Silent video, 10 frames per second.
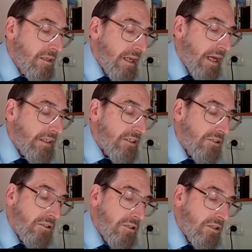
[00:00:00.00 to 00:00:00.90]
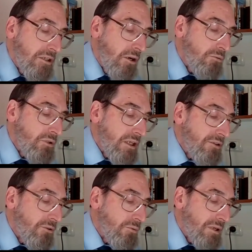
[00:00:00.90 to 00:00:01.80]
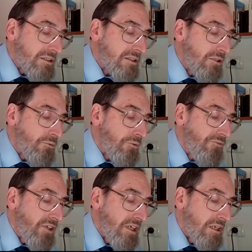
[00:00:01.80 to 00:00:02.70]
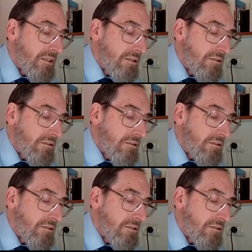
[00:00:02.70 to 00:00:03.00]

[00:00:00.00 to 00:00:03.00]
And you don't need the rest of the rivi'it,